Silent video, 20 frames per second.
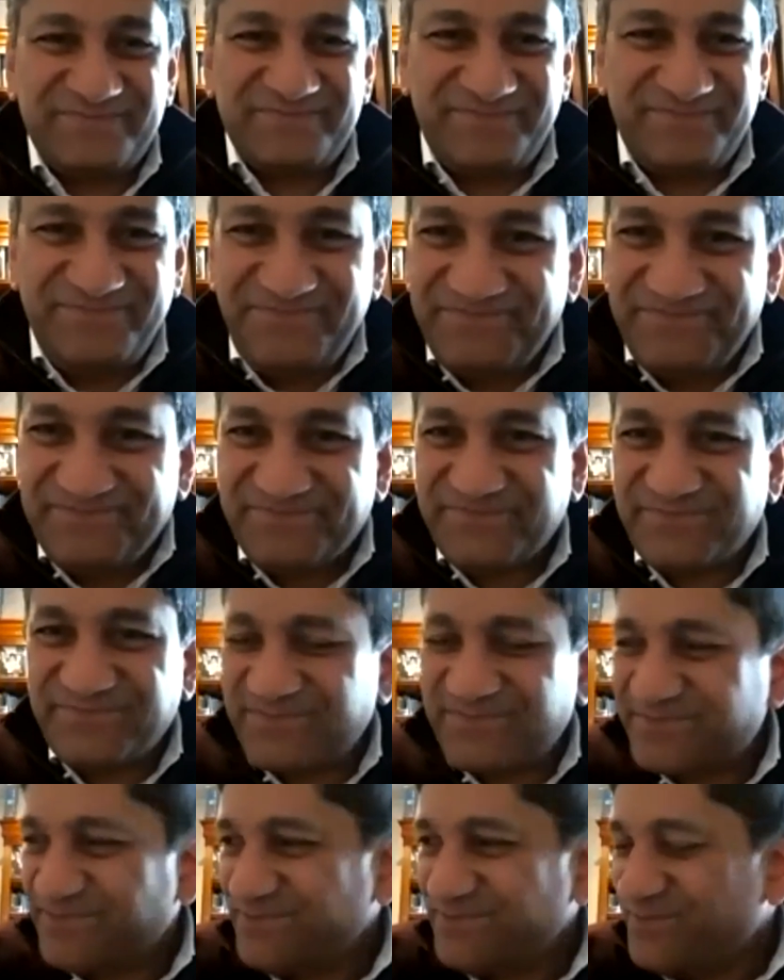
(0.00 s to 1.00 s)
You
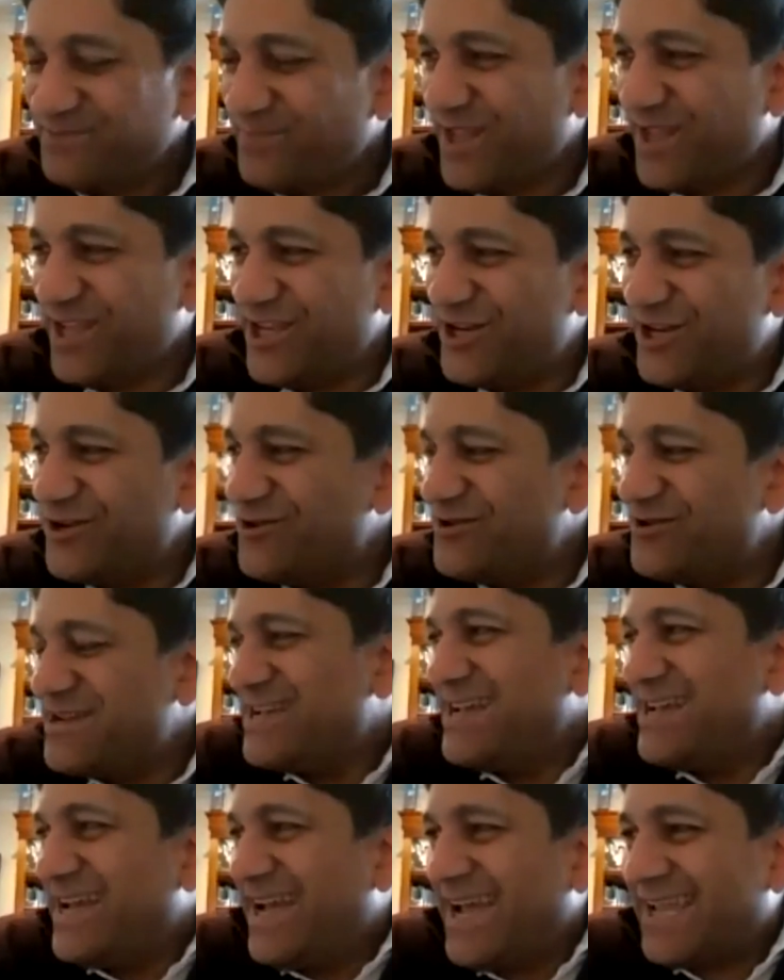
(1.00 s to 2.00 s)
know,
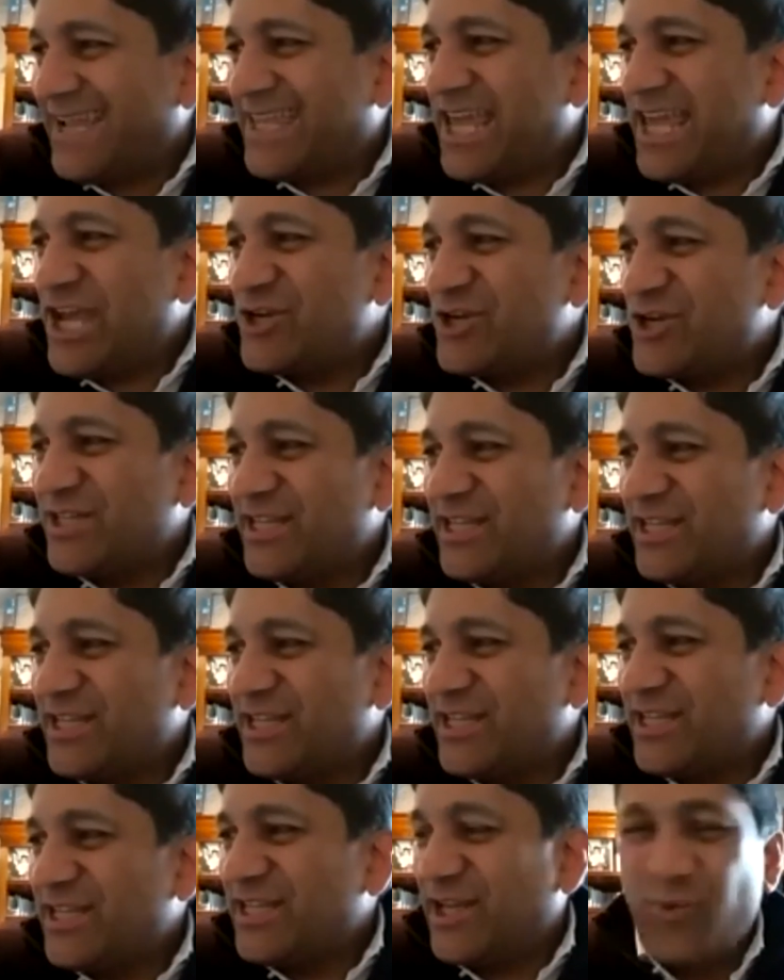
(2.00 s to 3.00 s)
occasionally,
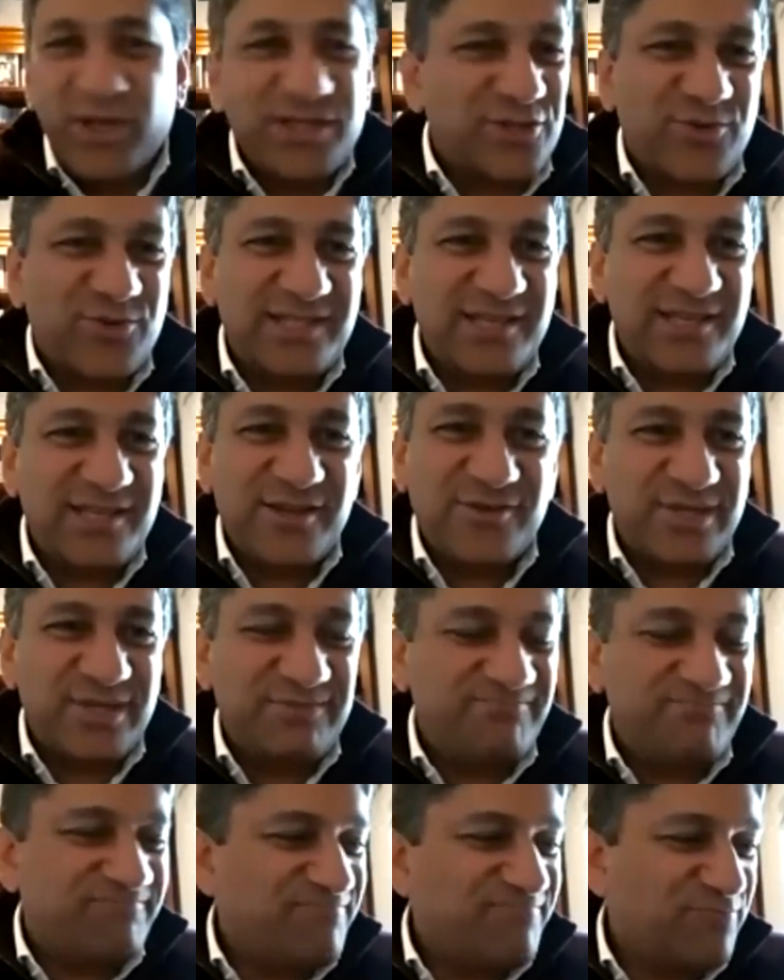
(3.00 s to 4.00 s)
like once or twice
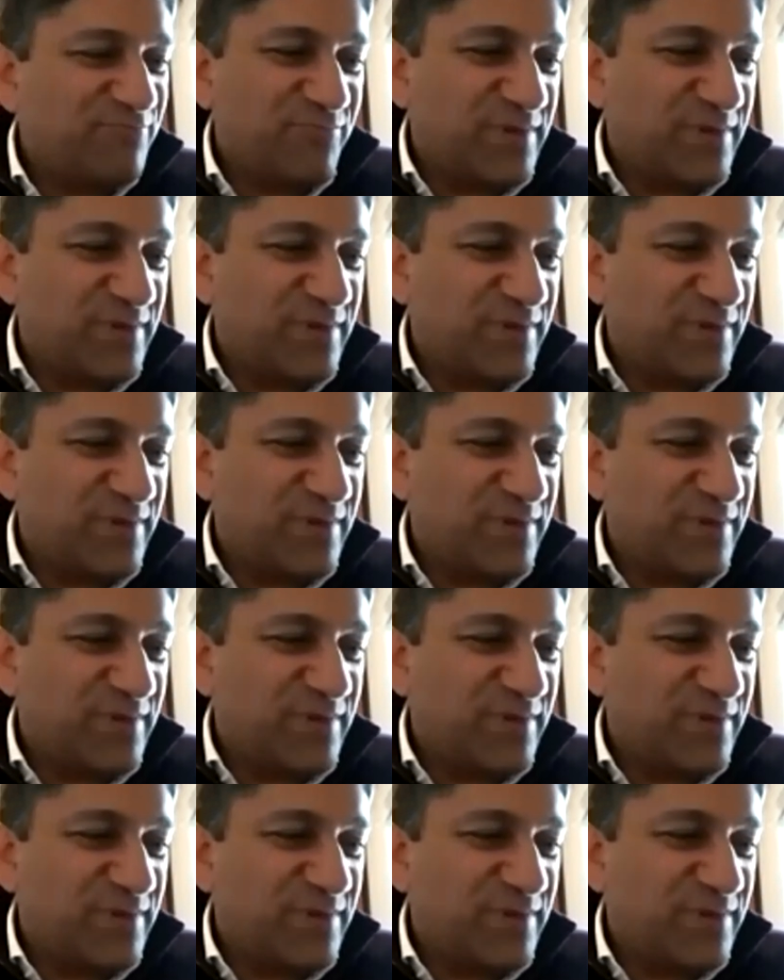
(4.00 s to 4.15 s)
a year,